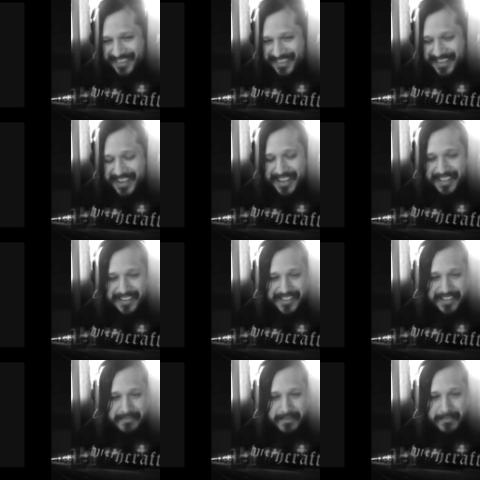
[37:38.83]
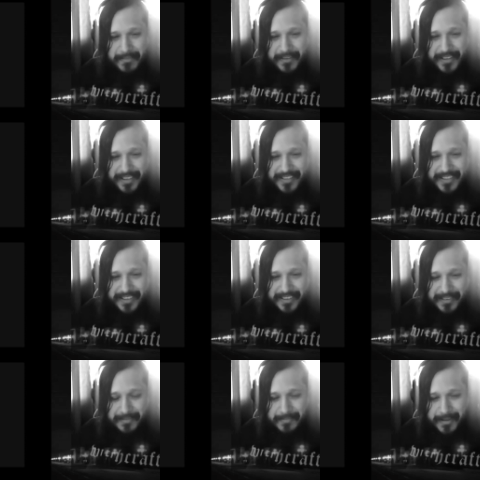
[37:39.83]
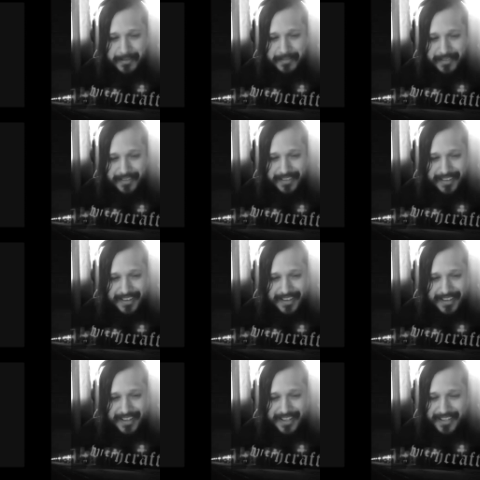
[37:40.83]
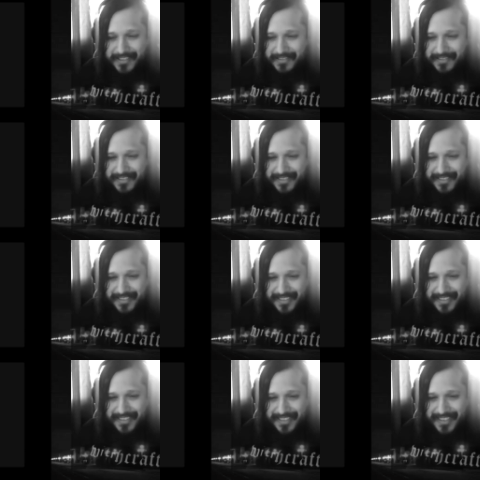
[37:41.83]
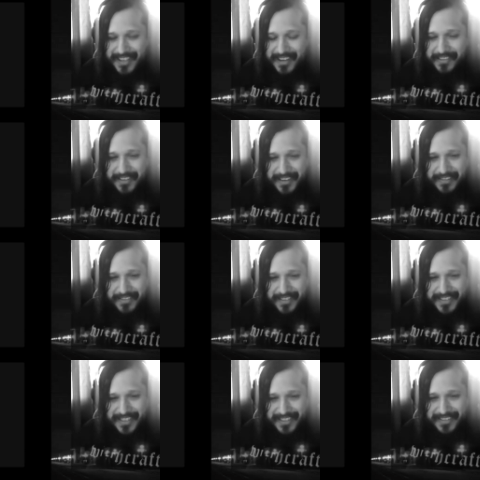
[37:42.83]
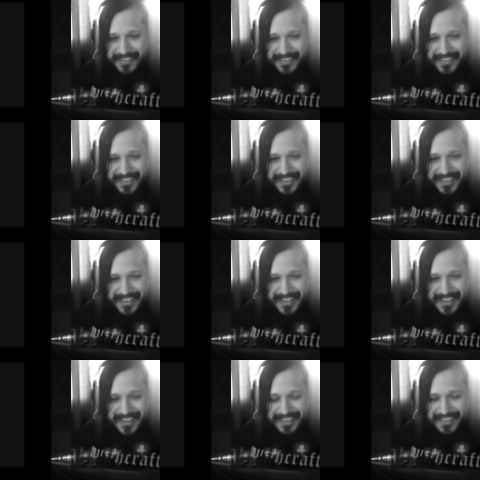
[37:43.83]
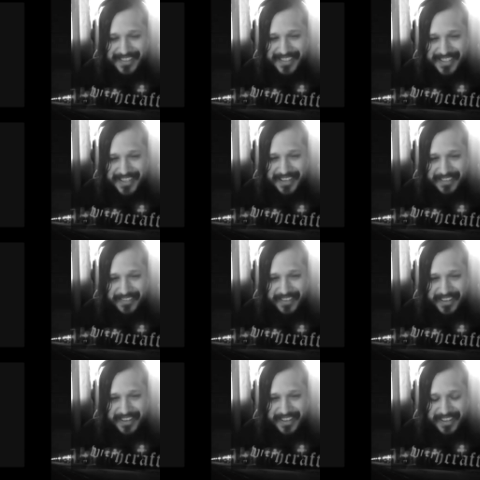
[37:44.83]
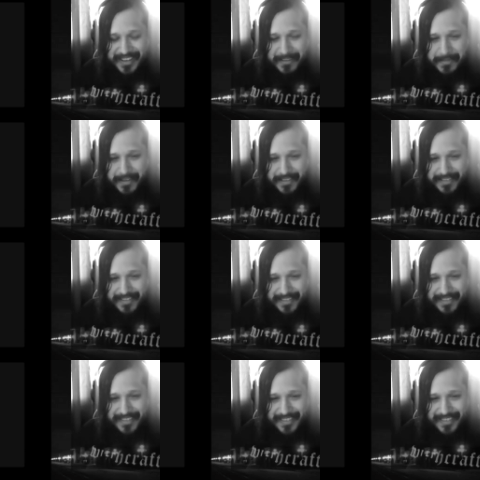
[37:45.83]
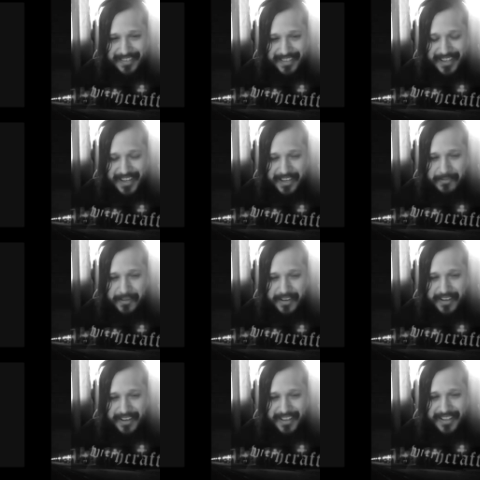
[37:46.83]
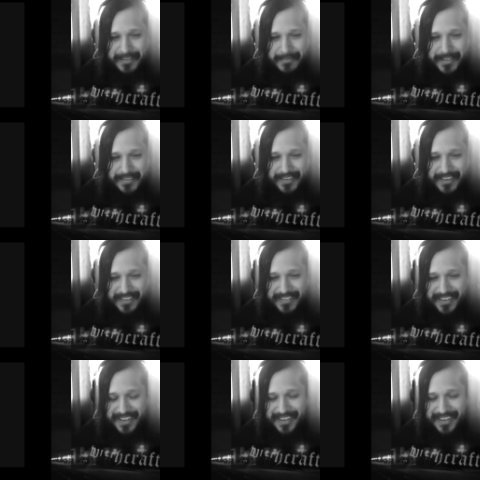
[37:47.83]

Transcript: yeah there's other people closer to their bubble that don't that you're indifferent to which is kind of funny to think about like you would yeah if they keep away.